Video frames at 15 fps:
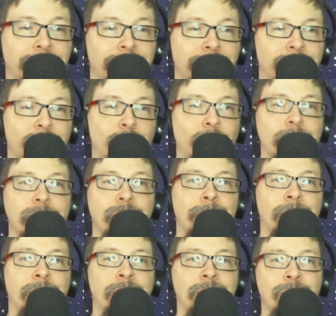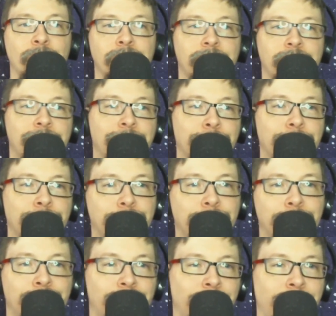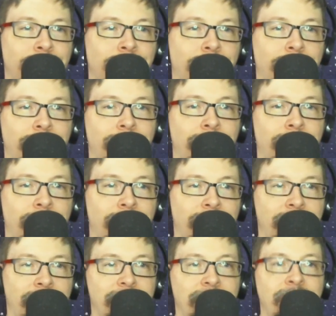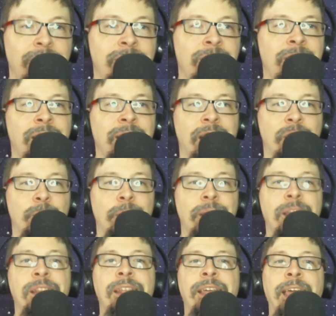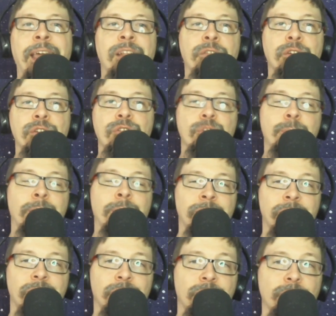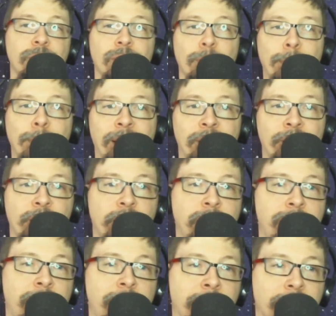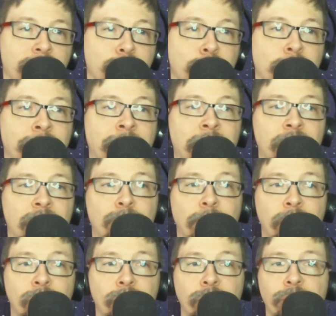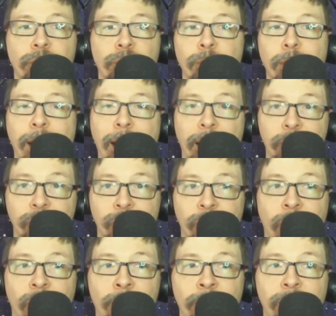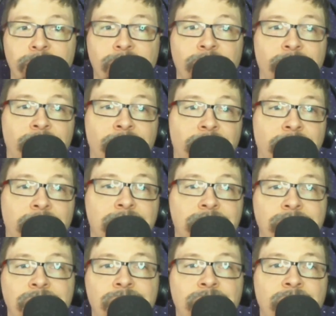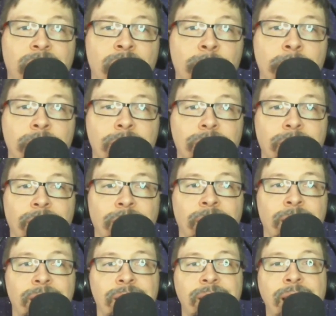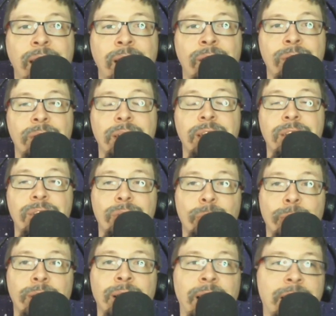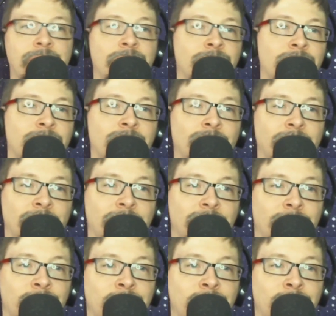Inquiring minds want to know. DC has been in the anniversary business for the past few years, putting out specials for Action Comics and DC Comics. Now it's Green Lantern's turn.